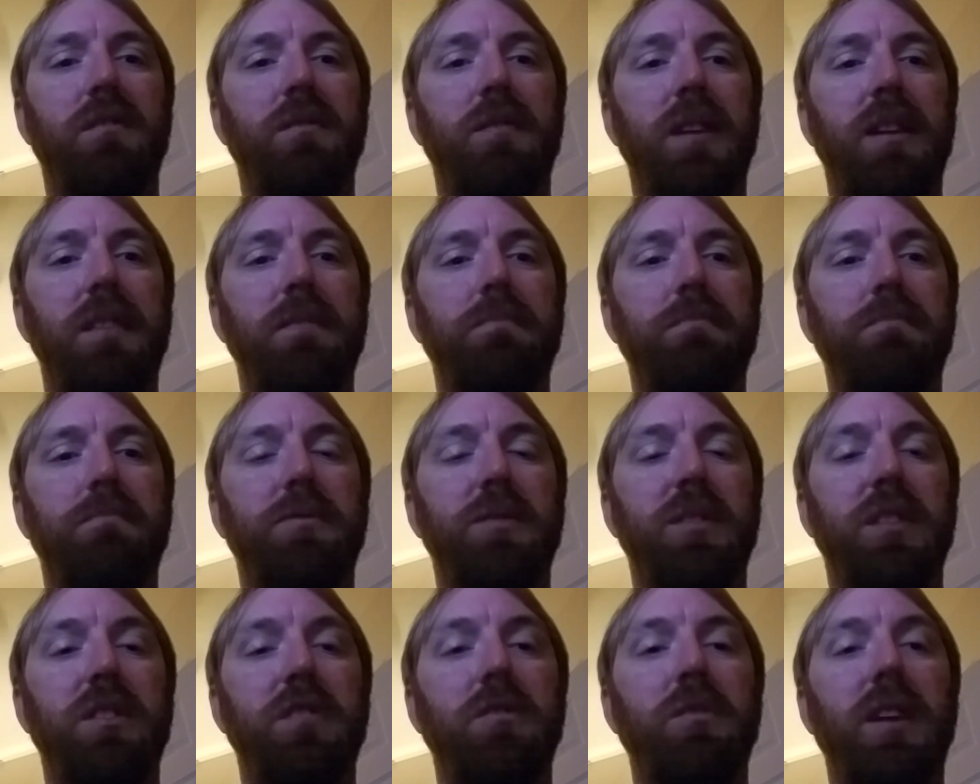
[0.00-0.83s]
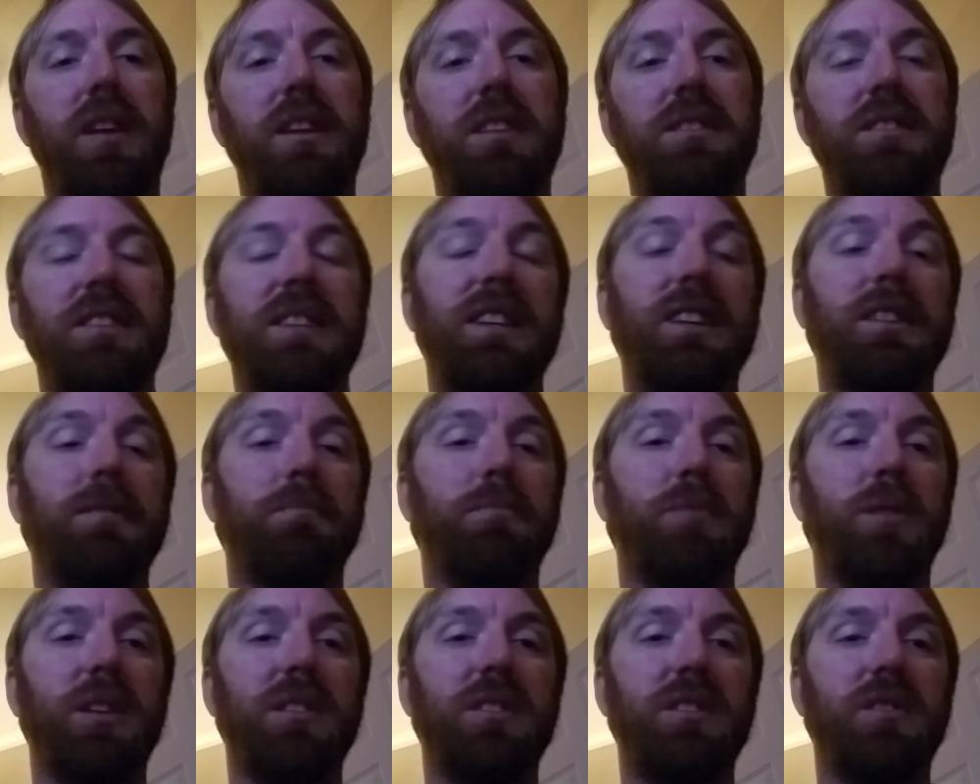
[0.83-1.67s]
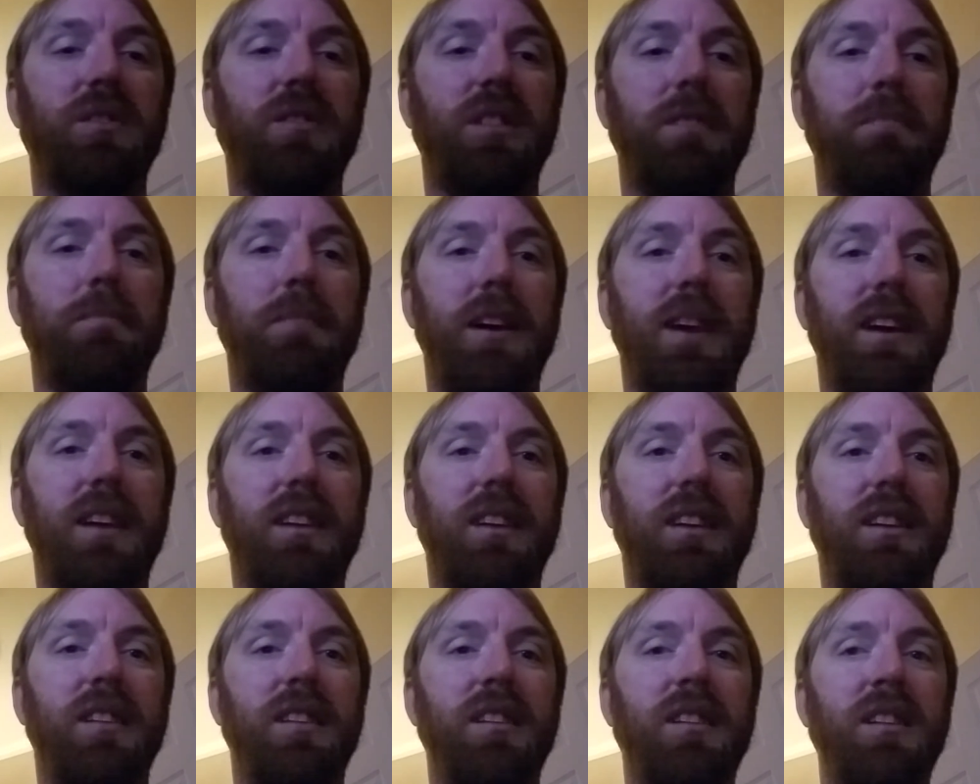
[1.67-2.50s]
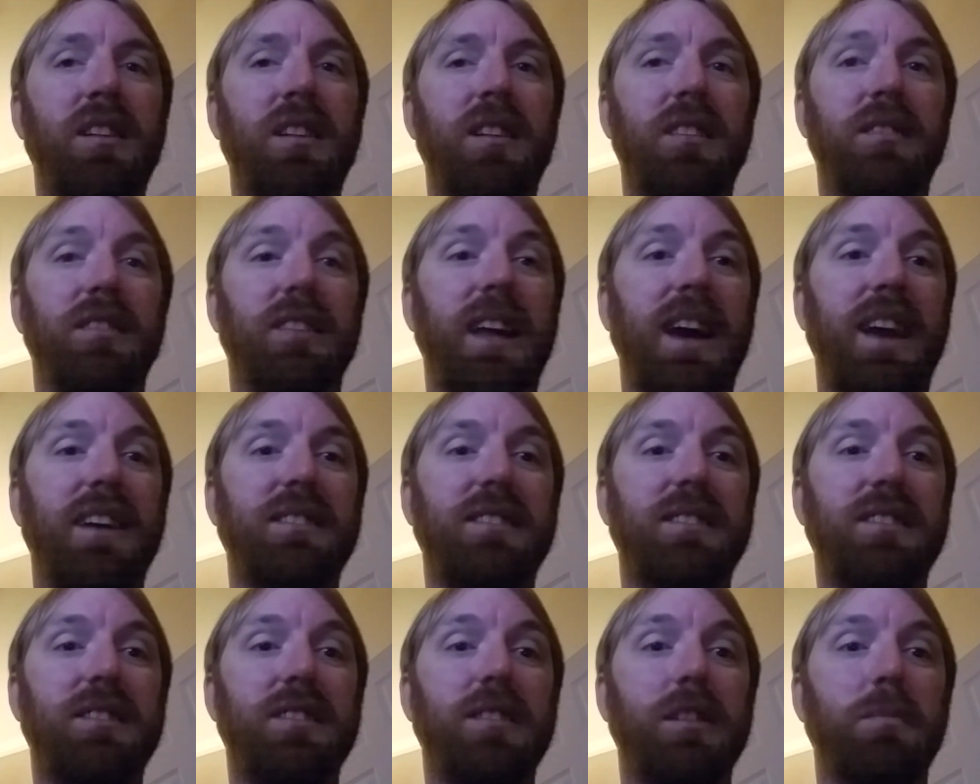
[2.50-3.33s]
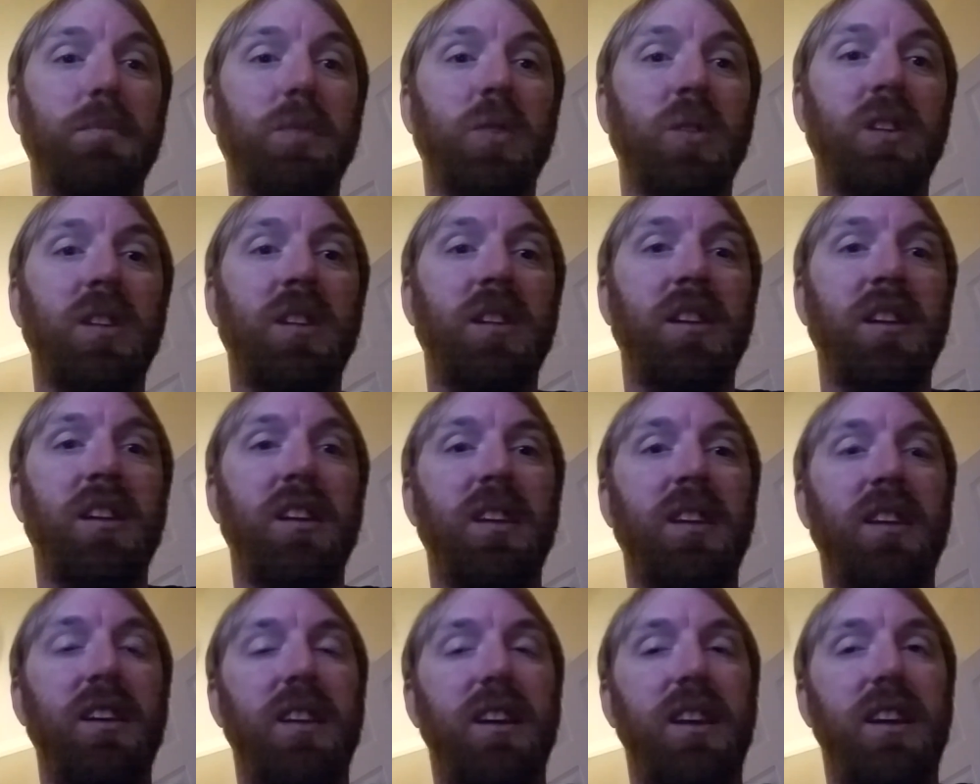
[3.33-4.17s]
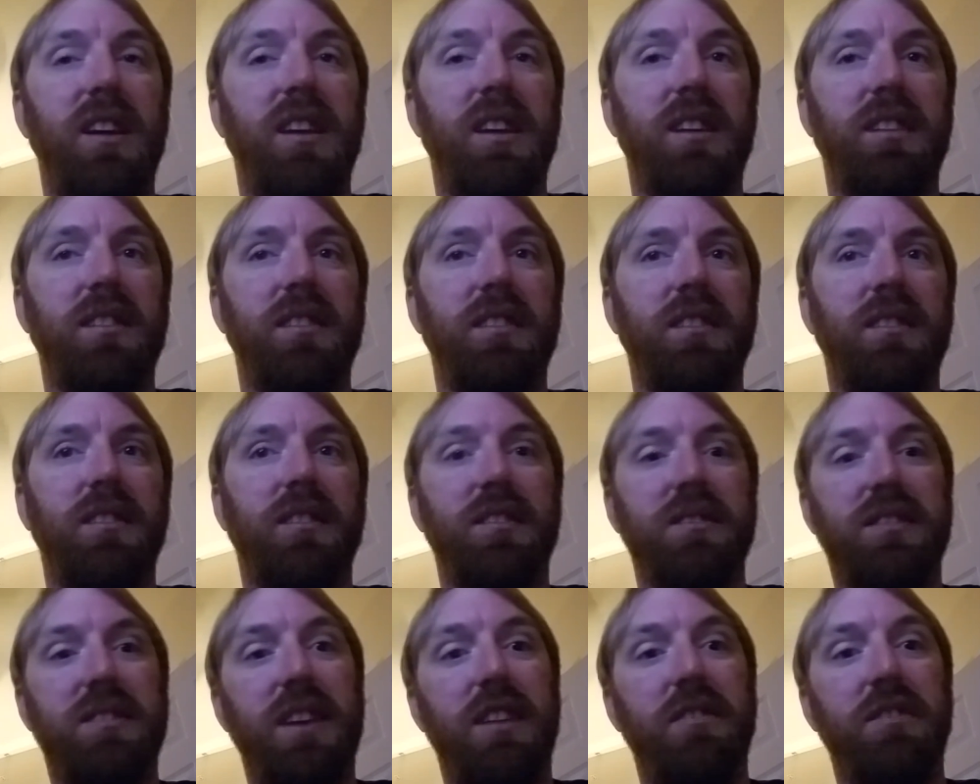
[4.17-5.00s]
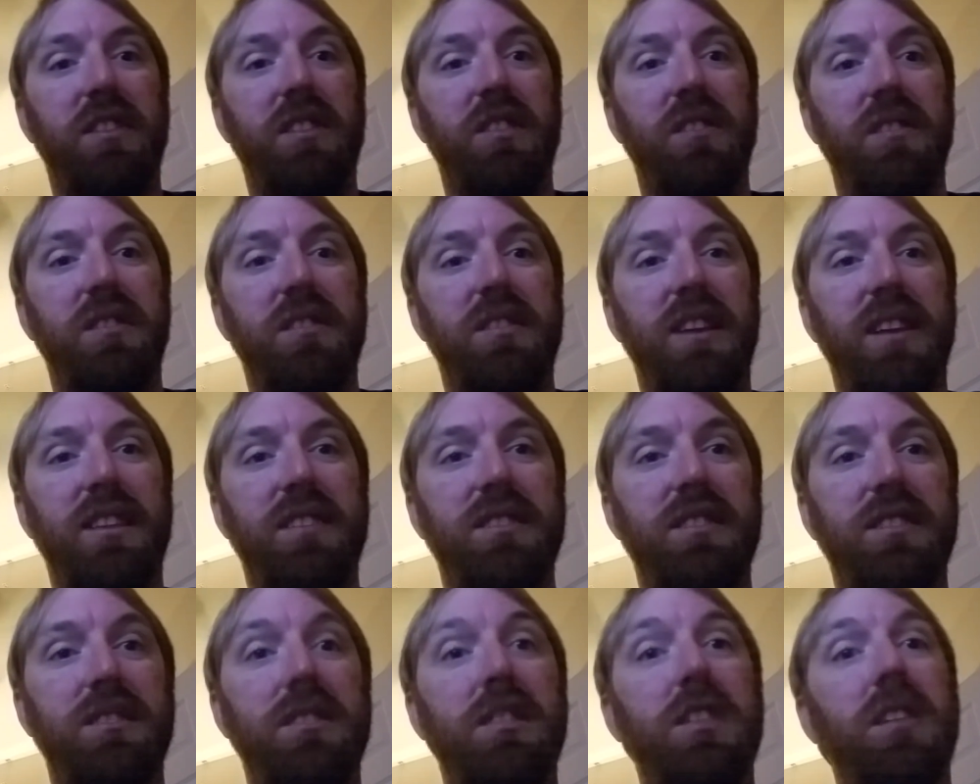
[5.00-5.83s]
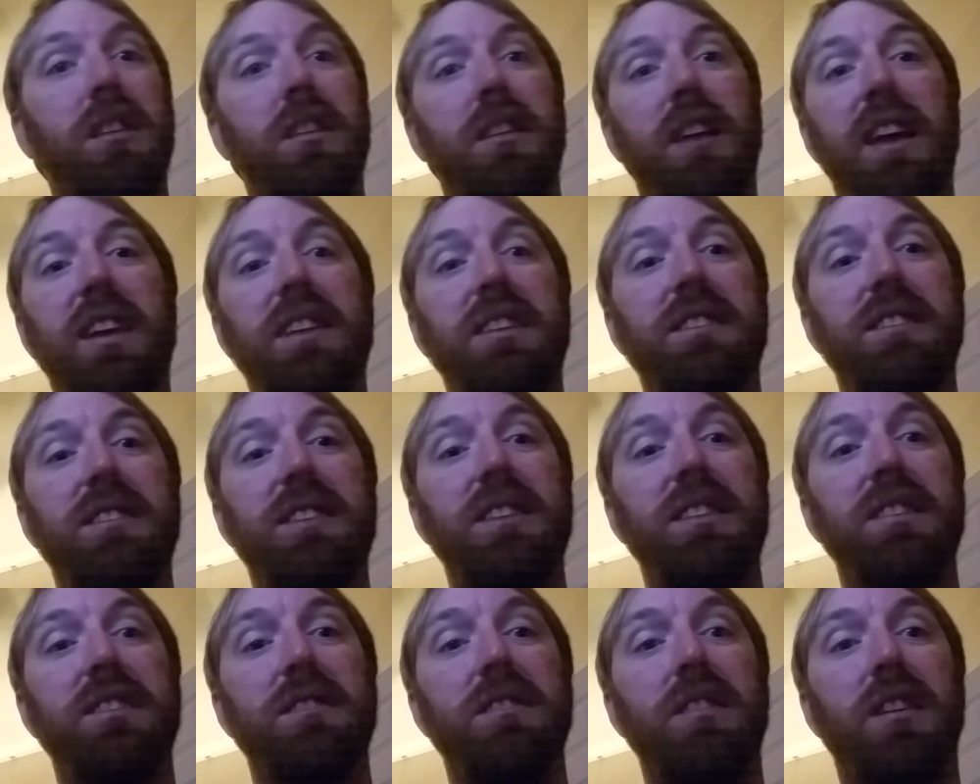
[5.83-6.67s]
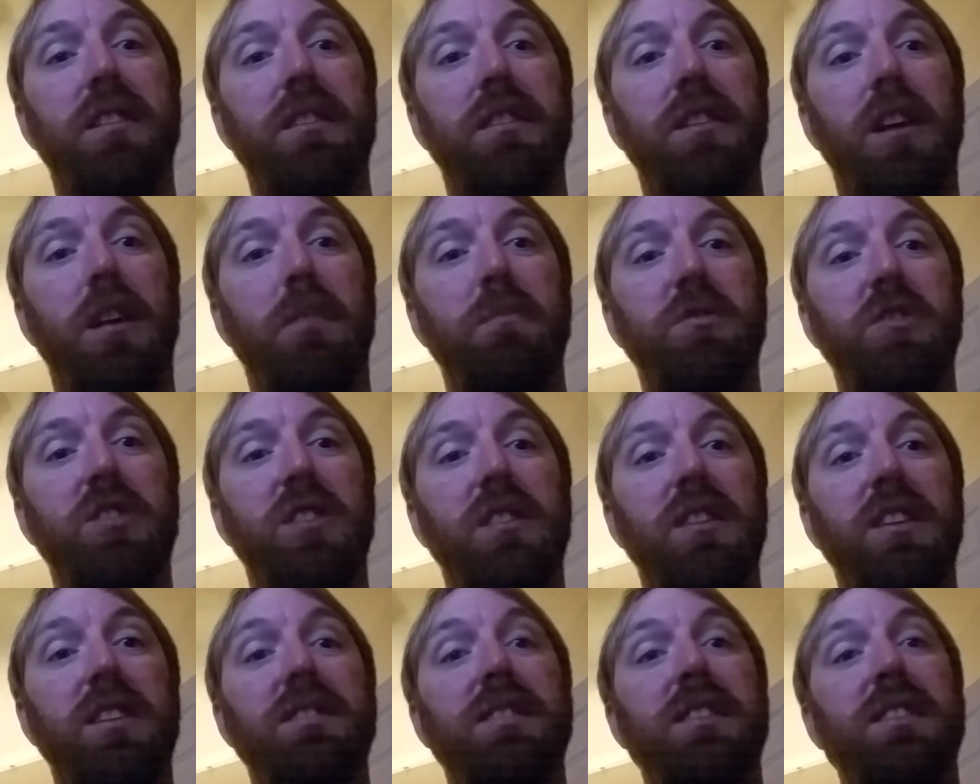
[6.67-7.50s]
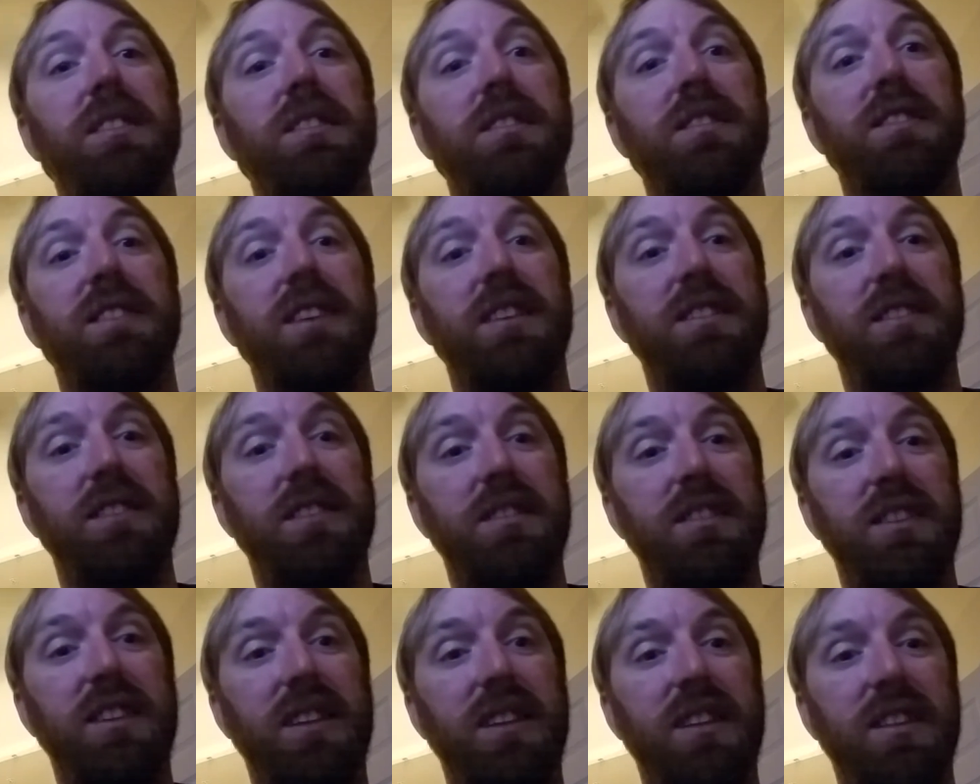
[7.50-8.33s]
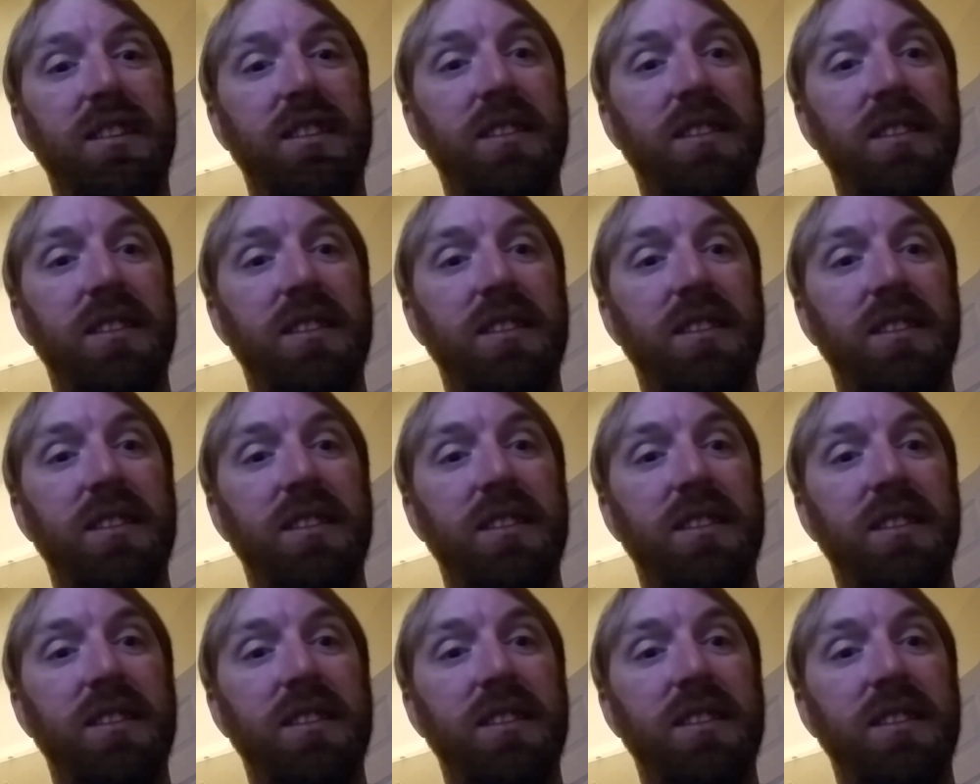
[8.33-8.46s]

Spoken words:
I put a new AC compressor in it back last summer, and because down here in Texas, AC is not an option, it's a necessity.